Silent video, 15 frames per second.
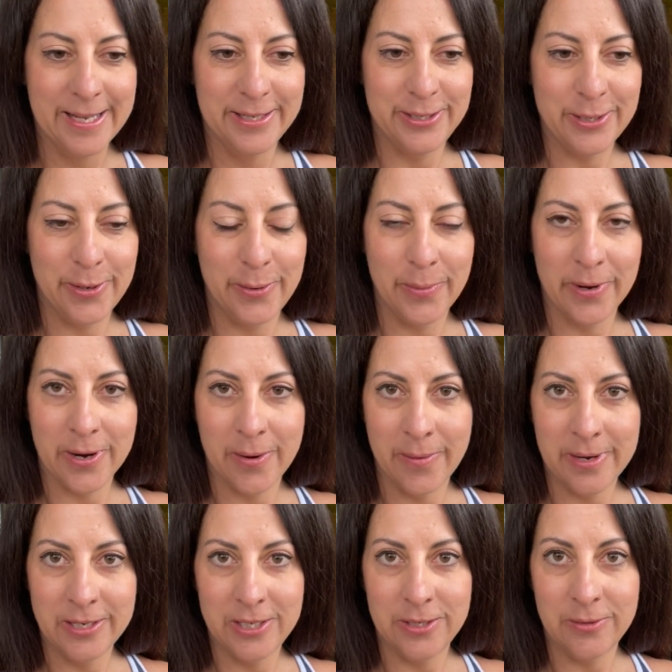So we're
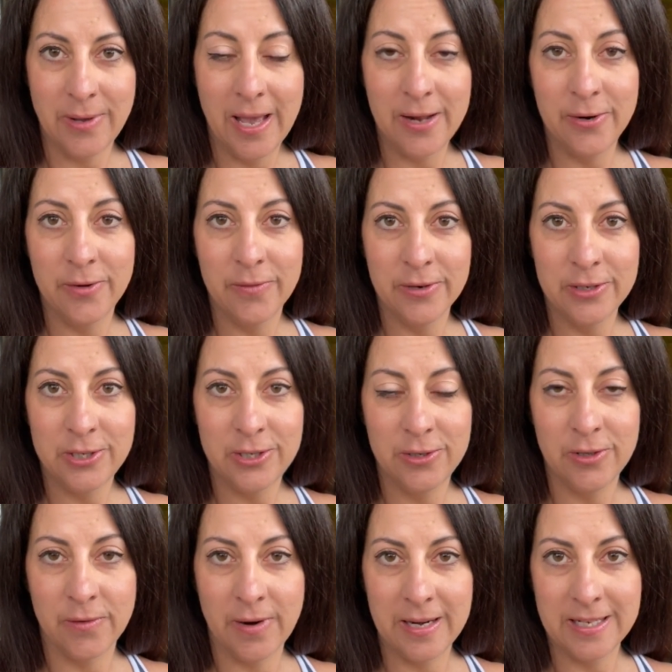going to head over to
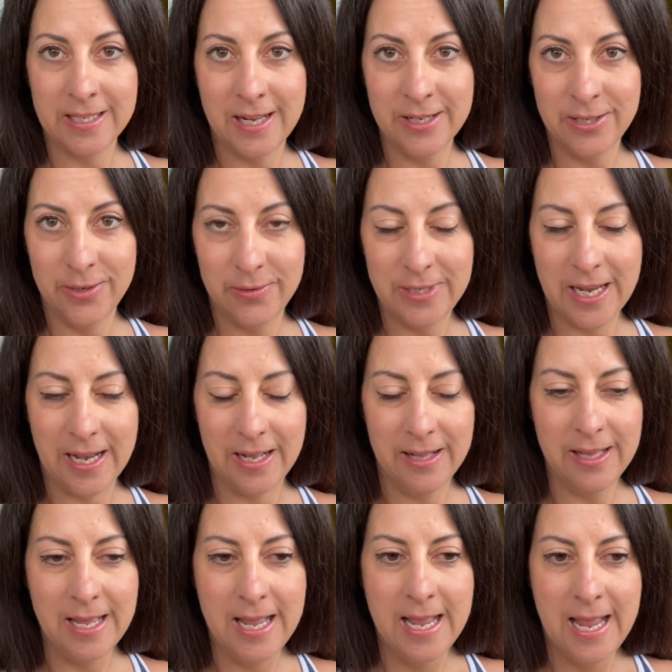the Renaissance
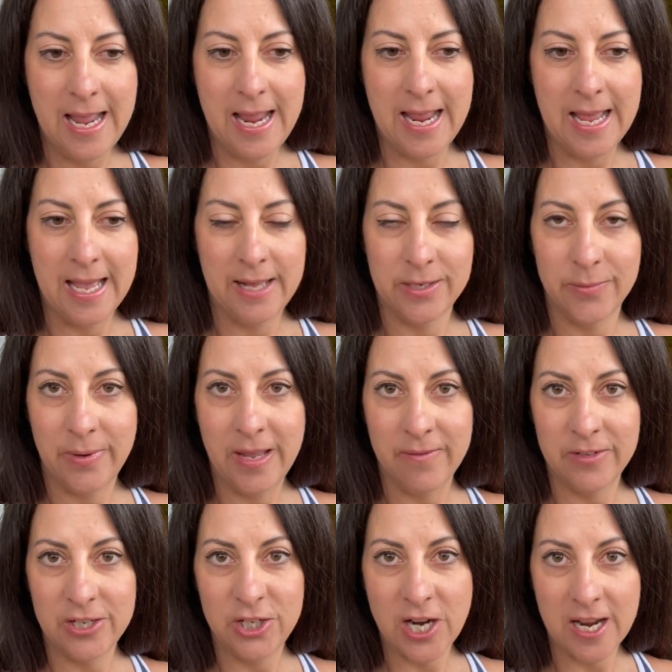Hotel, and we have
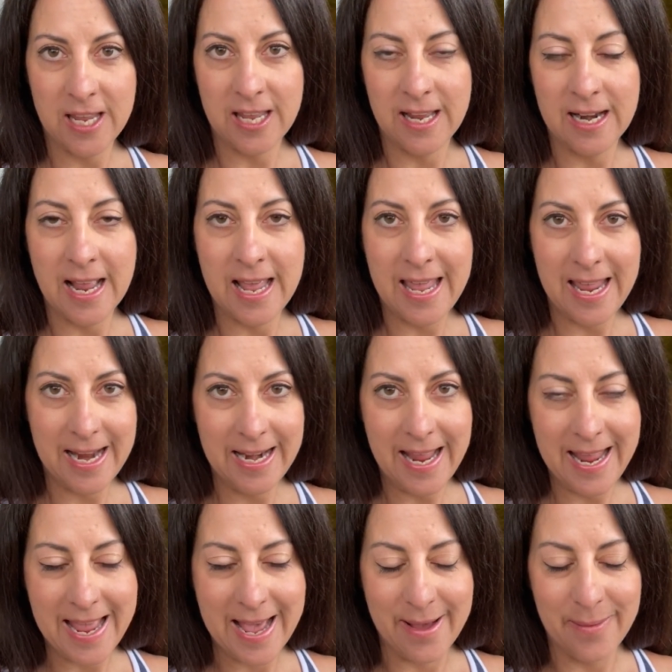to check in at 8
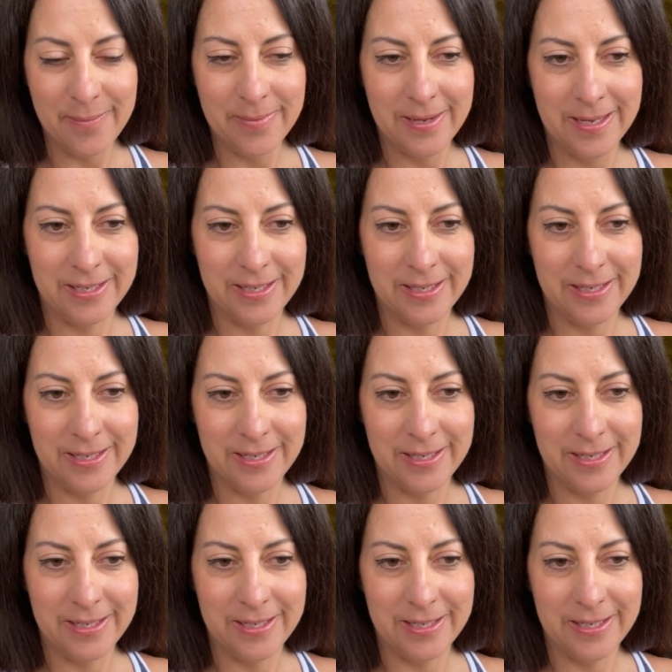a.m.